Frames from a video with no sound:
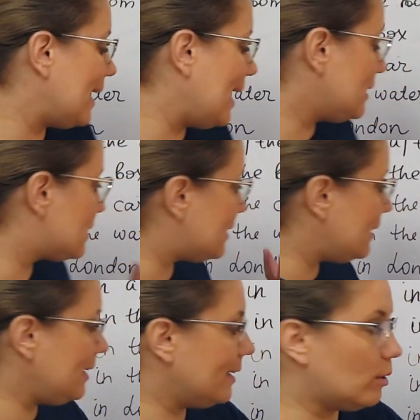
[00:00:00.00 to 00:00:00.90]
at
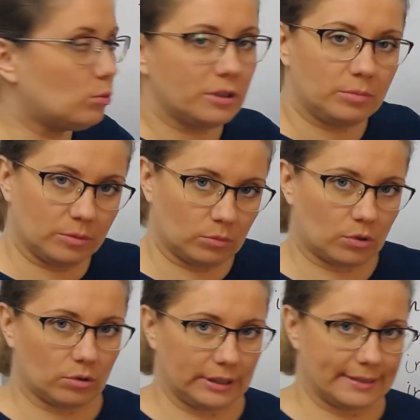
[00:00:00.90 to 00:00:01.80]
here will be
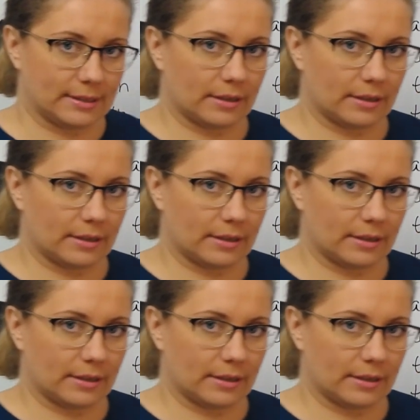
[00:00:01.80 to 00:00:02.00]
more or less